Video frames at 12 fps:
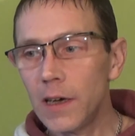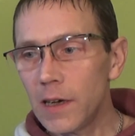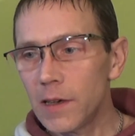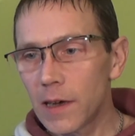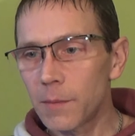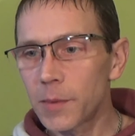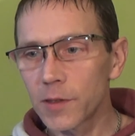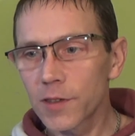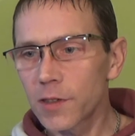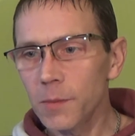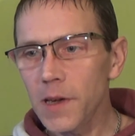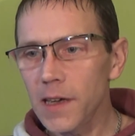But
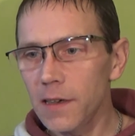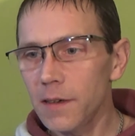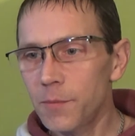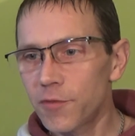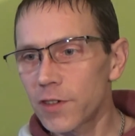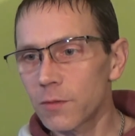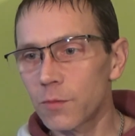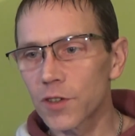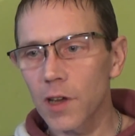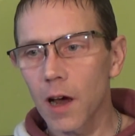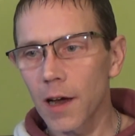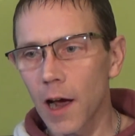to me, prison was
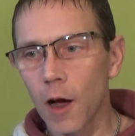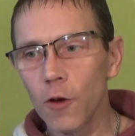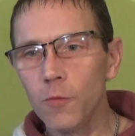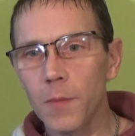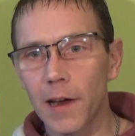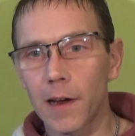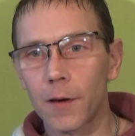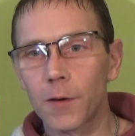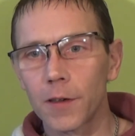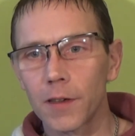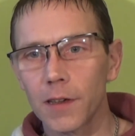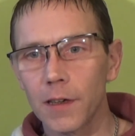like home now.
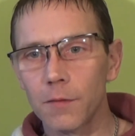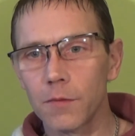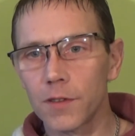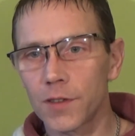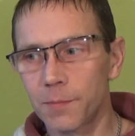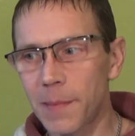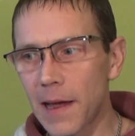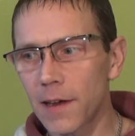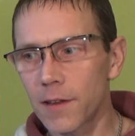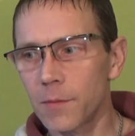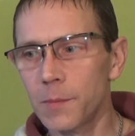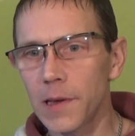It was better
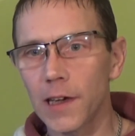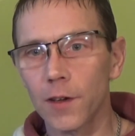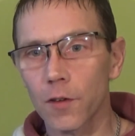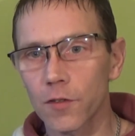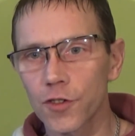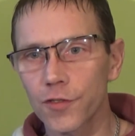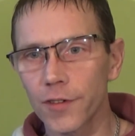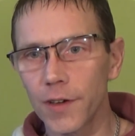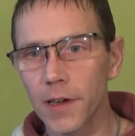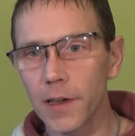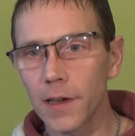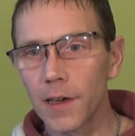than being on the
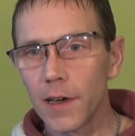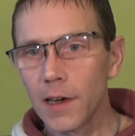street.